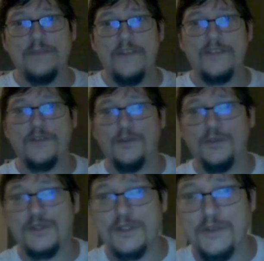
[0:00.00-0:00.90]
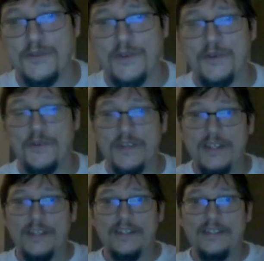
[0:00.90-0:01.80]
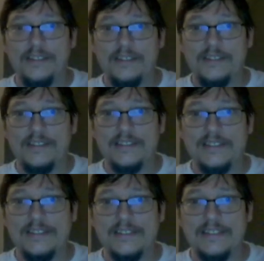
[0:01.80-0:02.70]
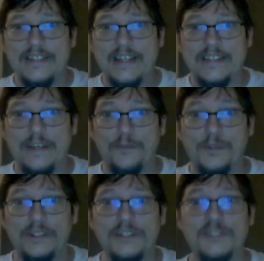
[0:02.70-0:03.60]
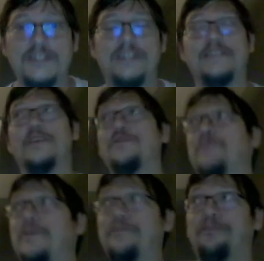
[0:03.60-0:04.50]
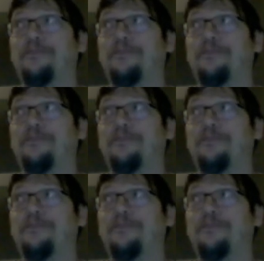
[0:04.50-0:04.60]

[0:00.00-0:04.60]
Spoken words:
this whole show, though, is that really just kind of tells me